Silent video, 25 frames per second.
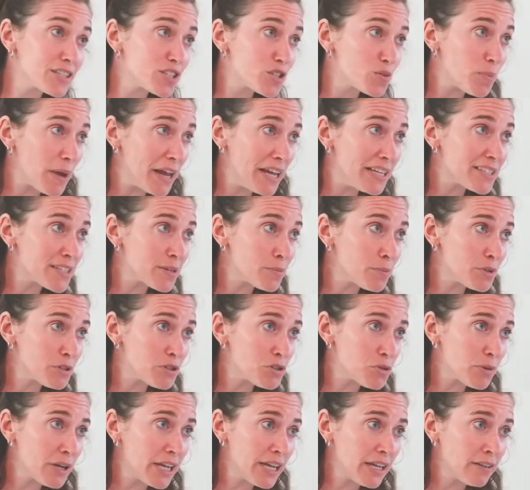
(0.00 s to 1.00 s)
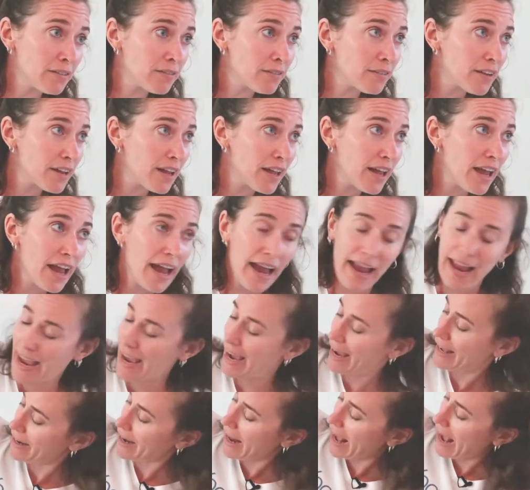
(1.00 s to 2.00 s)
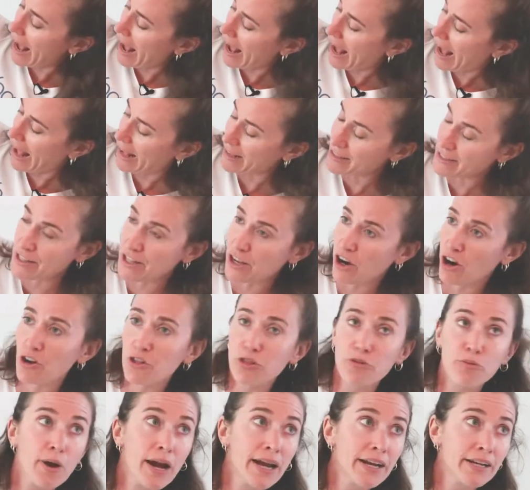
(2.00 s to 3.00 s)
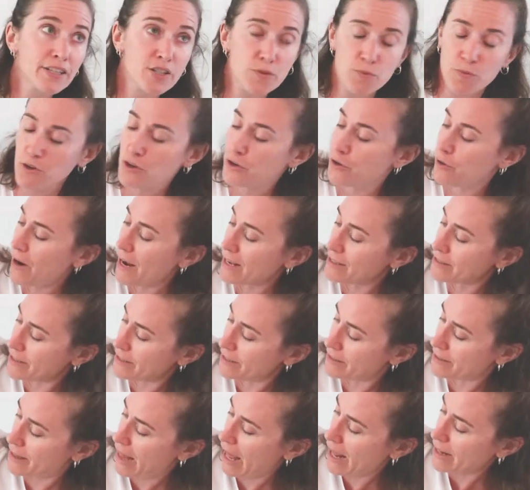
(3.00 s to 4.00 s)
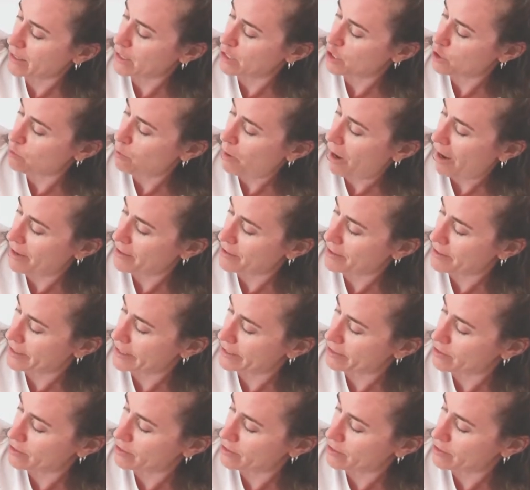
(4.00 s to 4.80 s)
the space in between, and as the arthritis progresses, that space